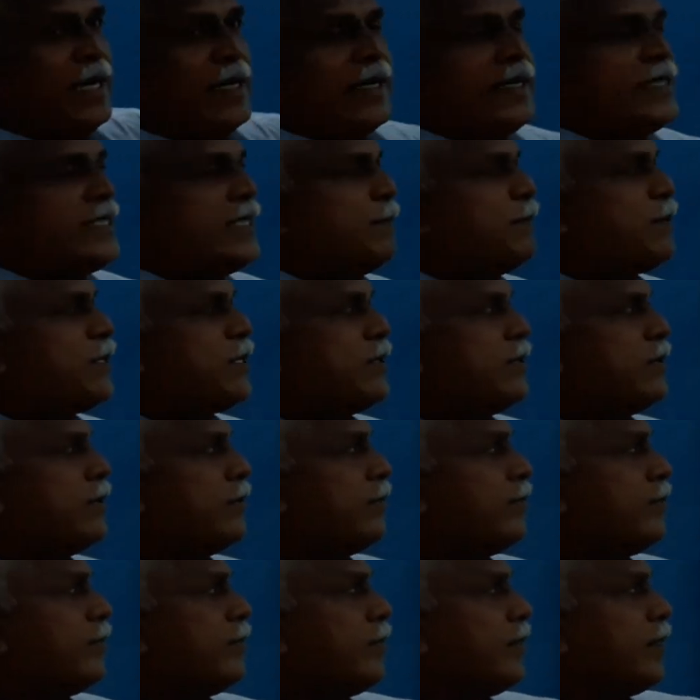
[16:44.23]
receipts,
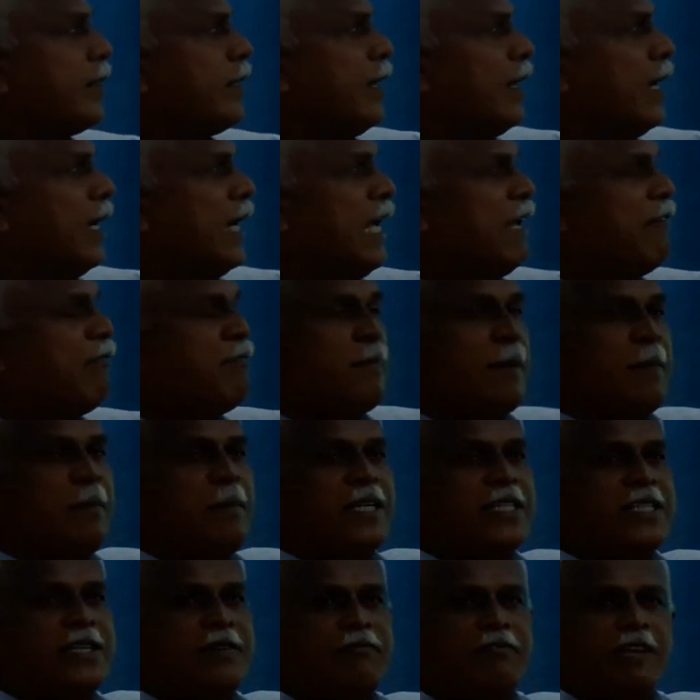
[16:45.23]
life
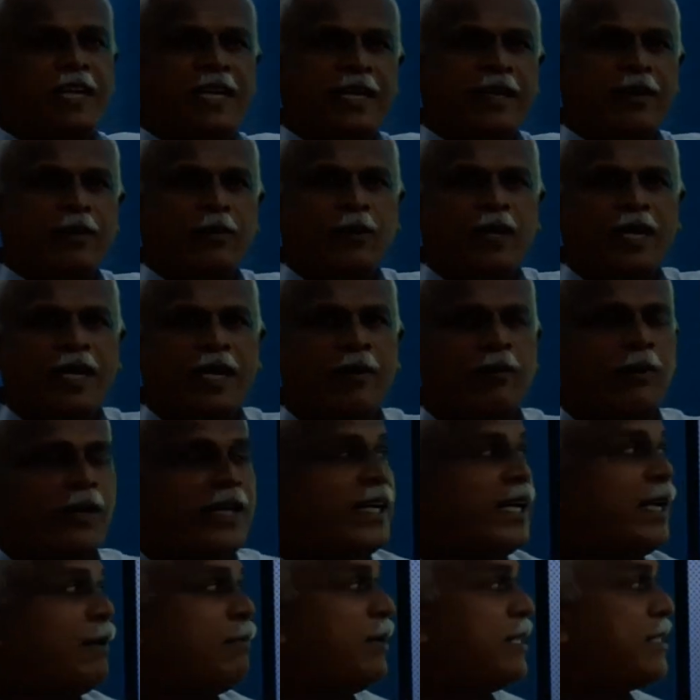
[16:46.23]
membership fee only
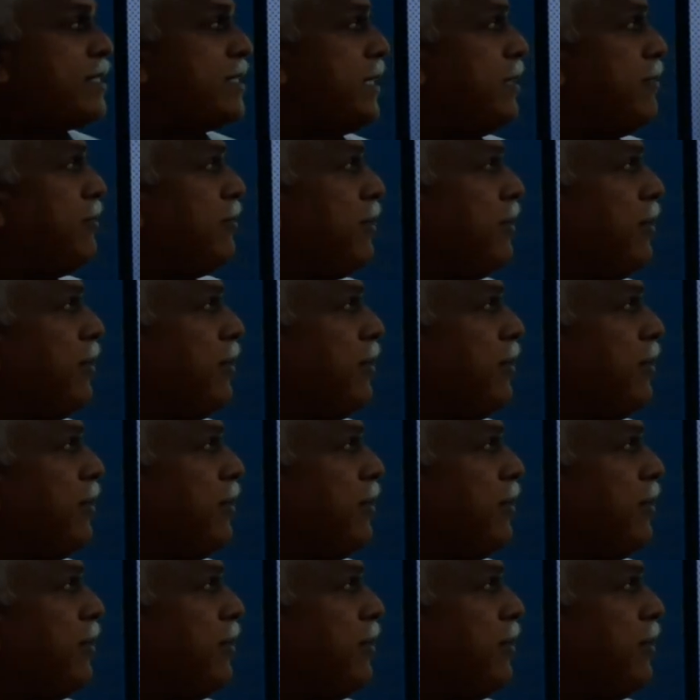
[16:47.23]
one time received,